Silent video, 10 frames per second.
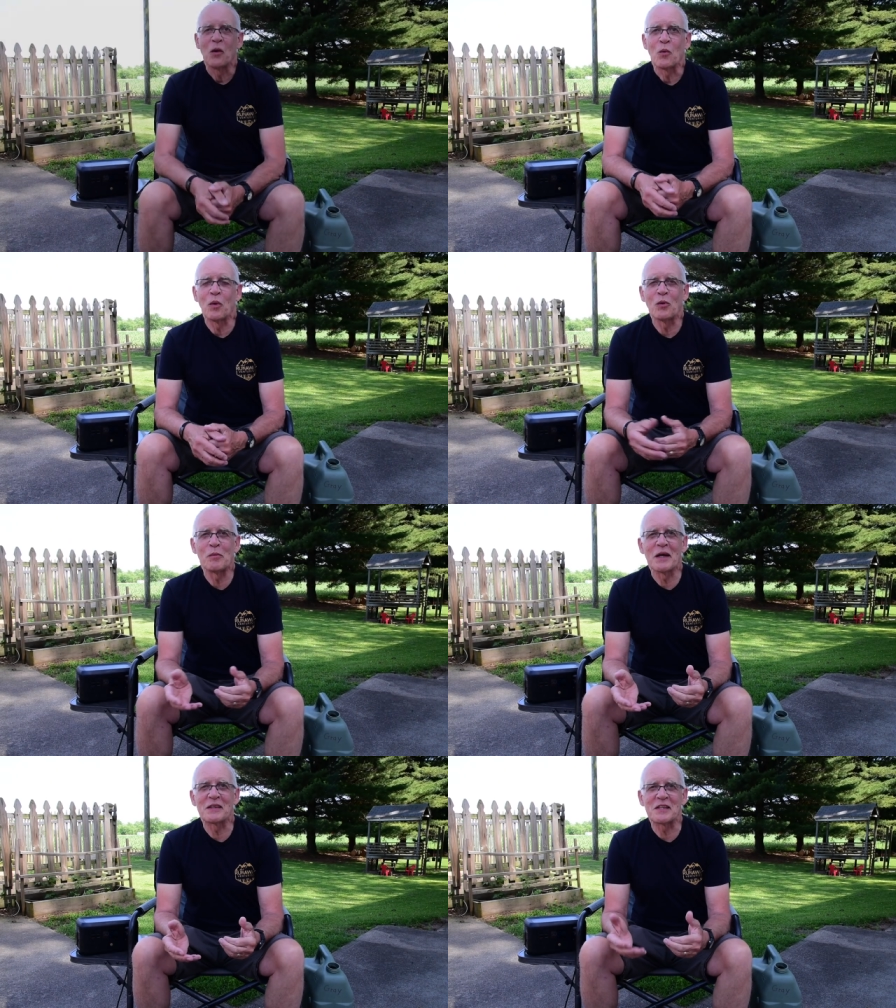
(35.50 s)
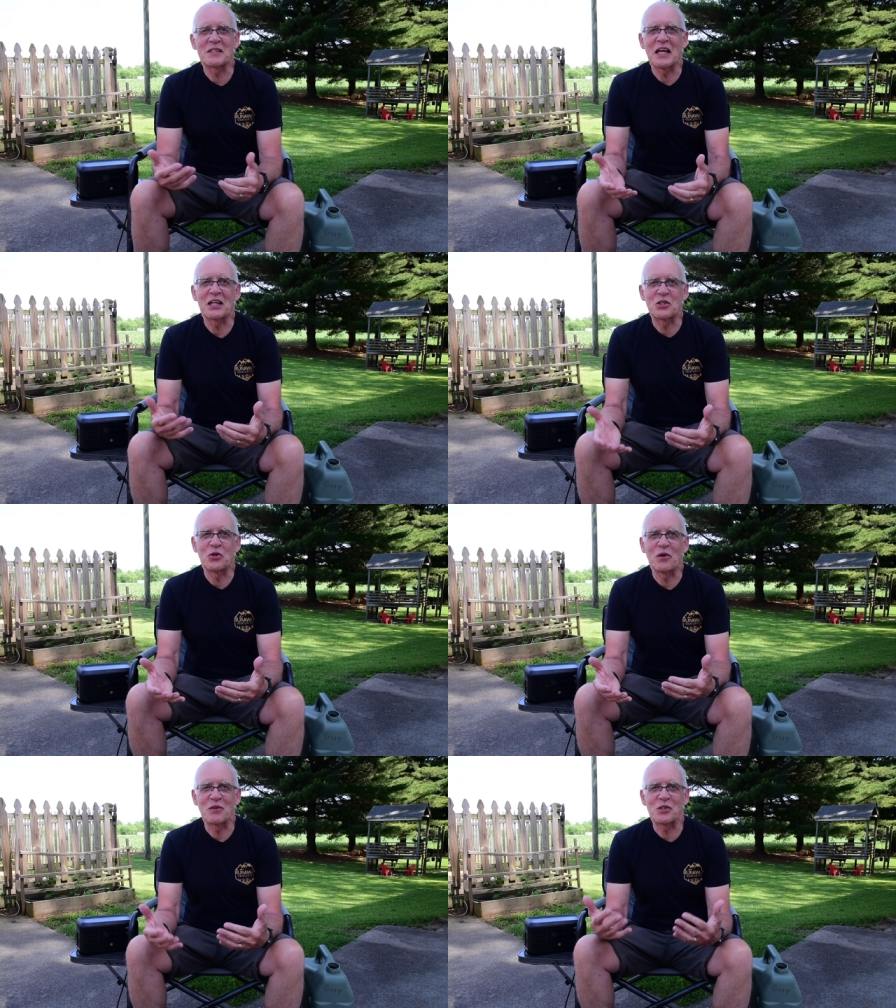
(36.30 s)
Well, we'll make this take
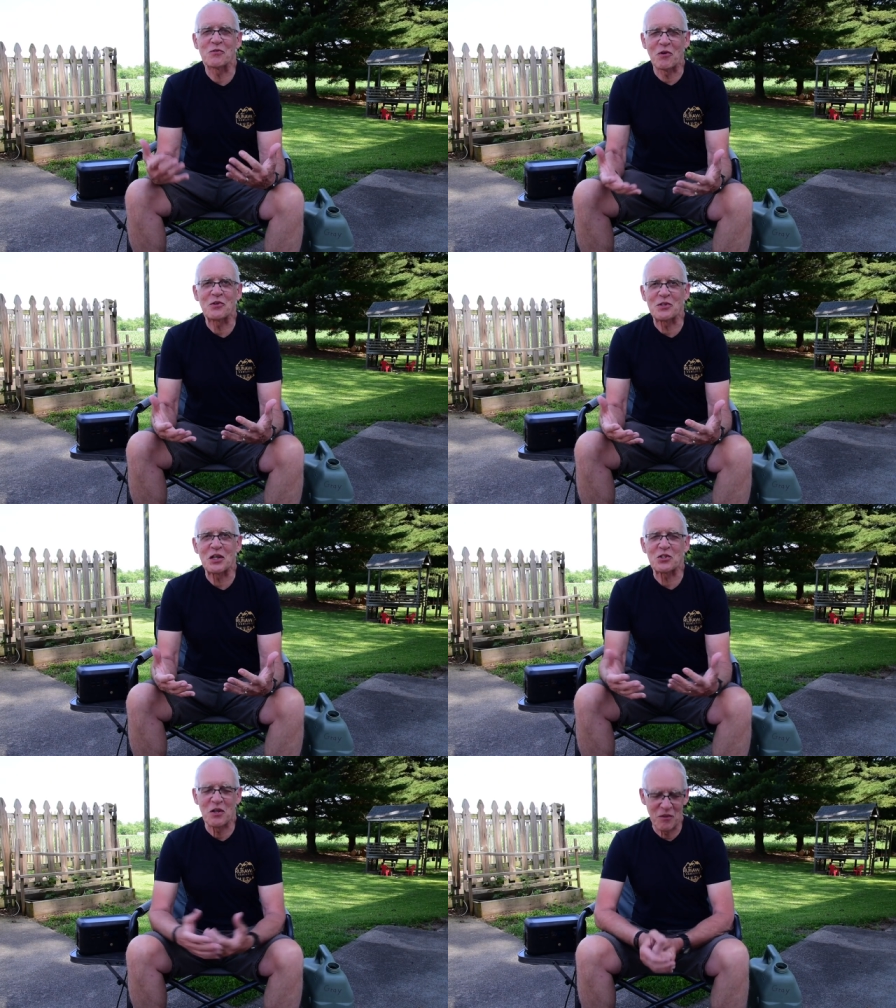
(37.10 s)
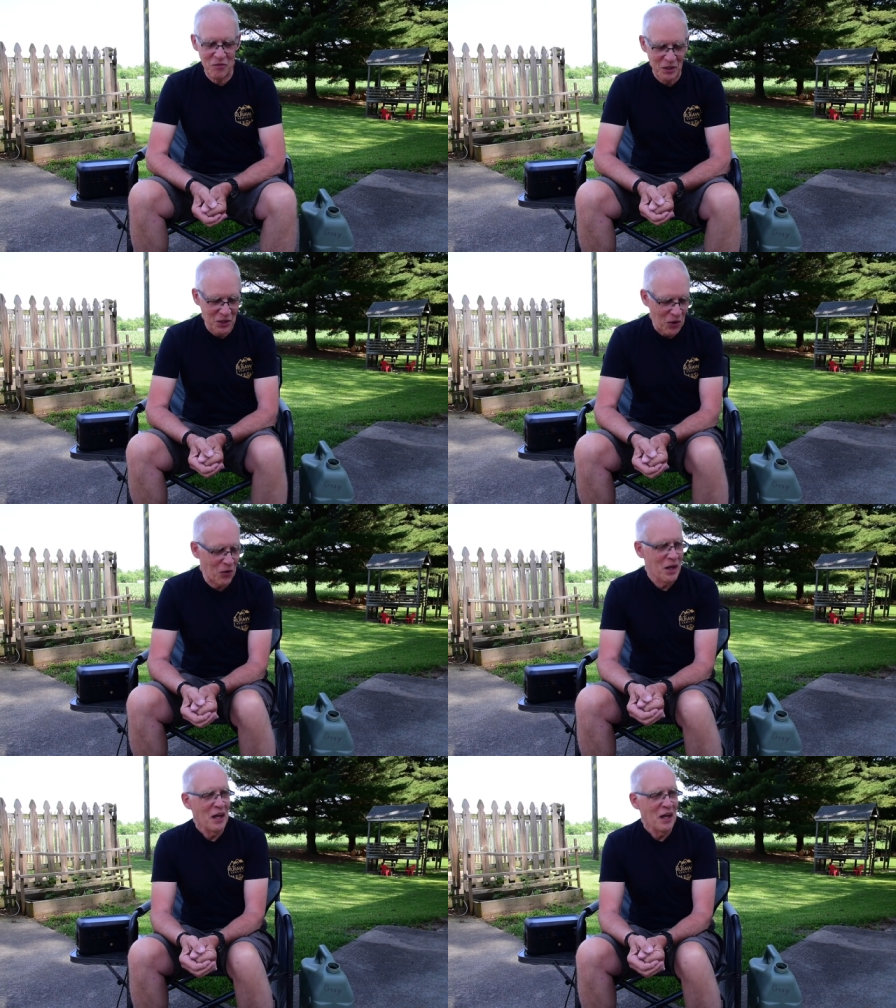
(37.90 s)
two of this first section of the video.